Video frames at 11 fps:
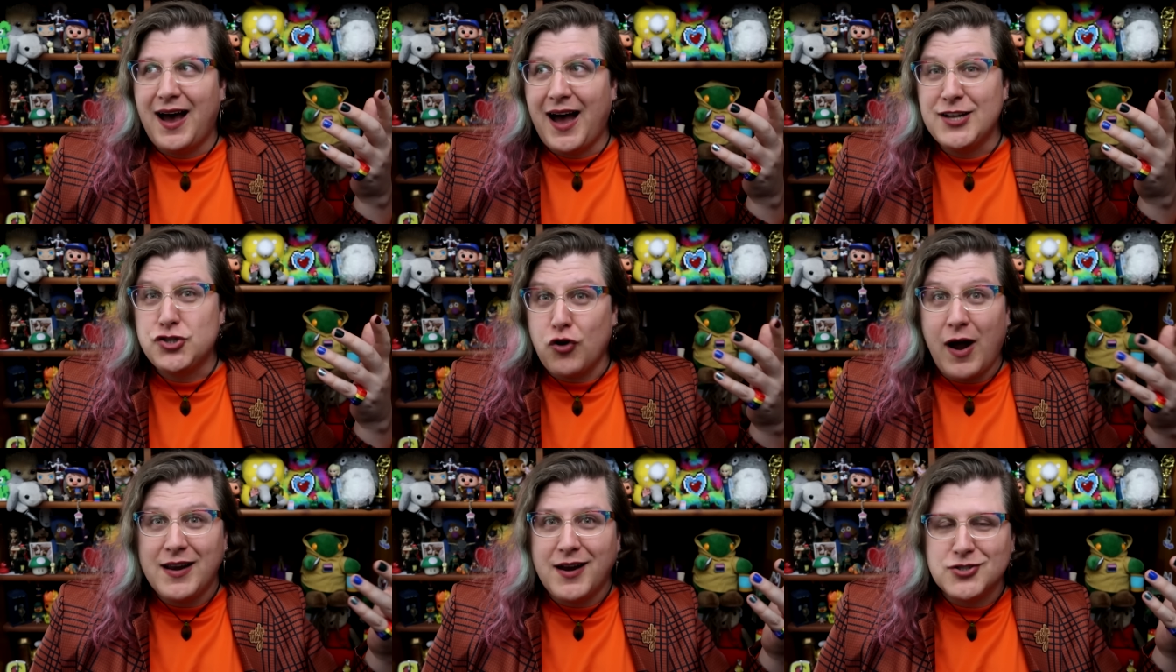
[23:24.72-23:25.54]
I
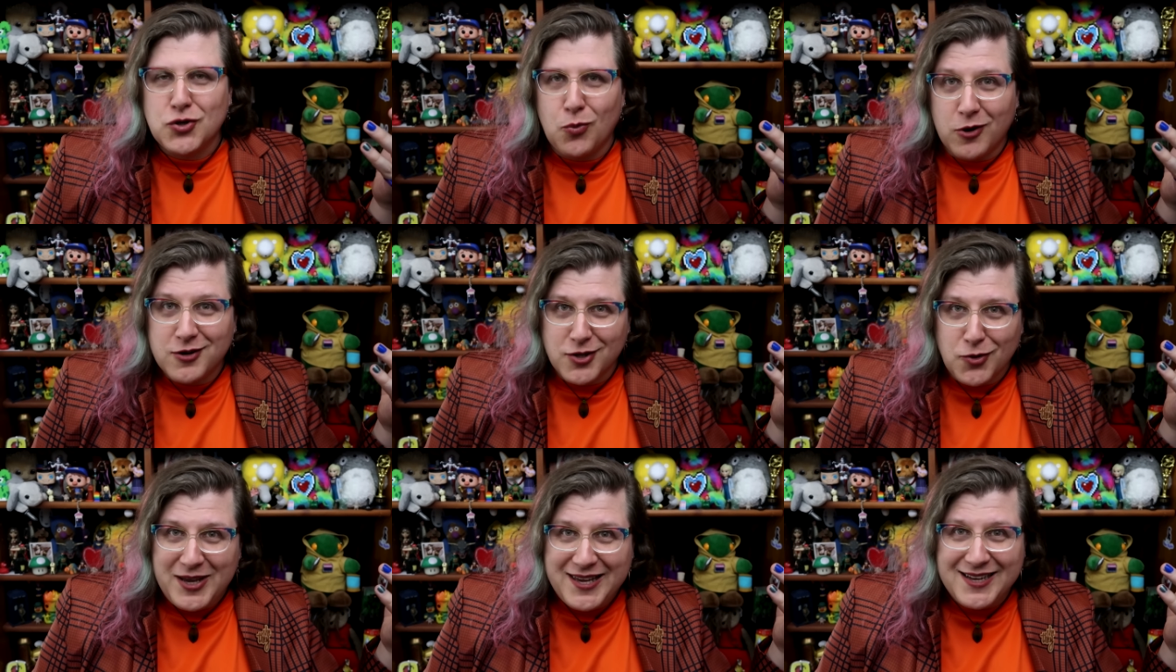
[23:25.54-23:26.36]
try not to work on
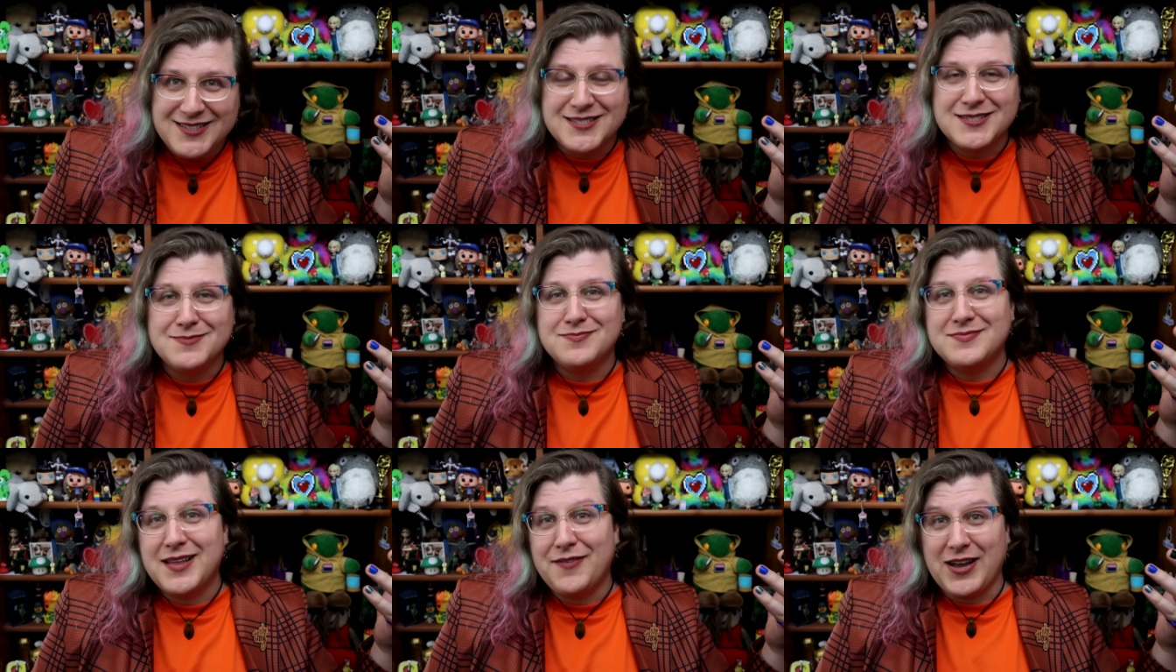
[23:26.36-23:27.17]
the weekends
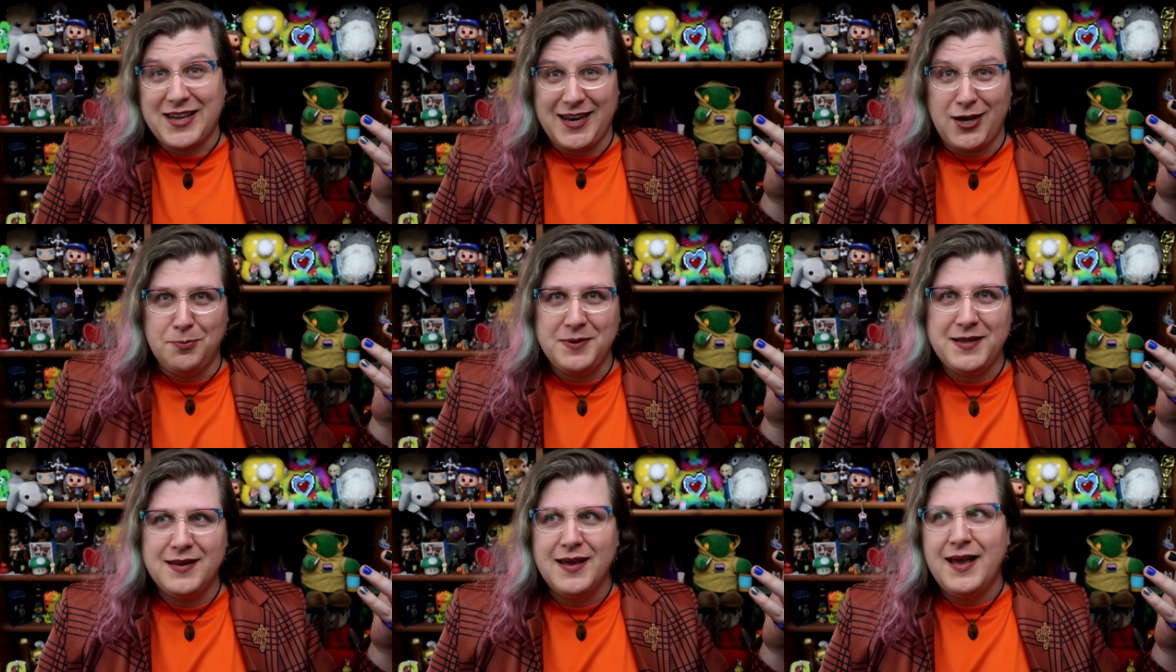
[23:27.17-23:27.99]
if I can help it.